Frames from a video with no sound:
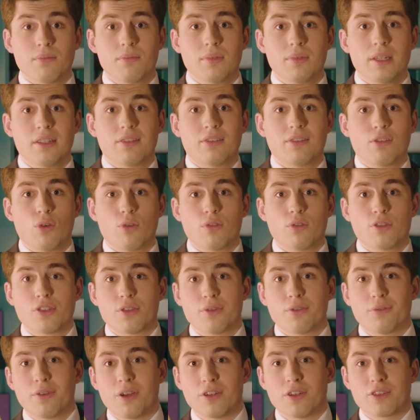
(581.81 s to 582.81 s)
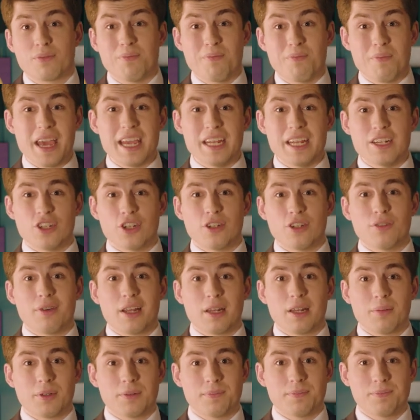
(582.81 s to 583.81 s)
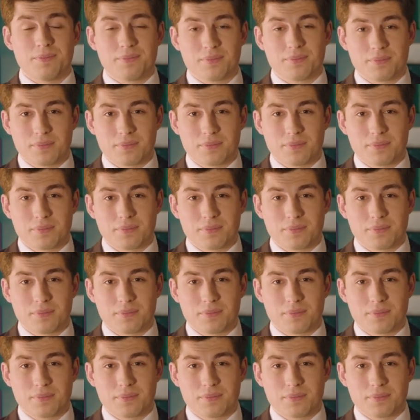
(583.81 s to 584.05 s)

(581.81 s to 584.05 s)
it's launched the first major development.